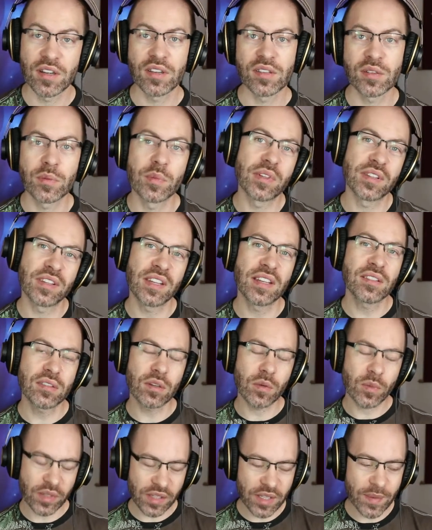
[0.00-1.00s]
So when things
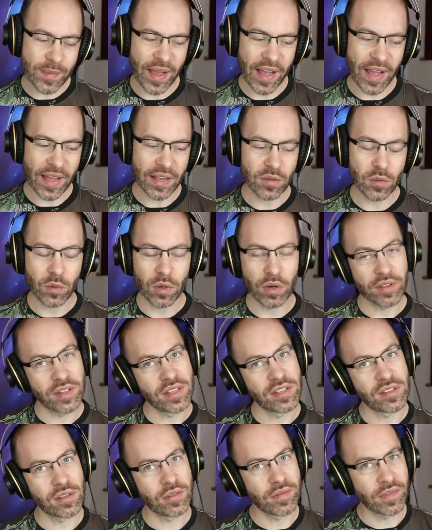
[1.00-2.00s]
are really bad, or
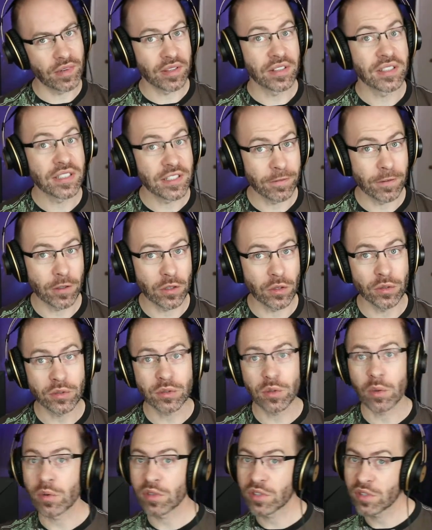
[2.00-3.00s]
things are very difficult
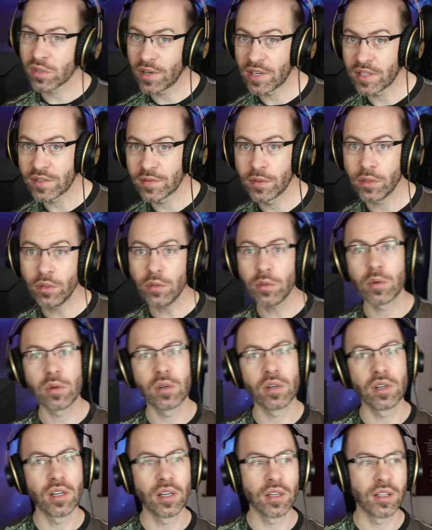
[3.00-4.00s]
or stressful,
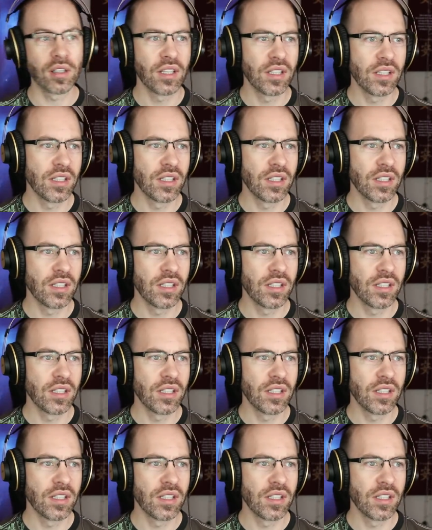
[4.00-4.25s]
or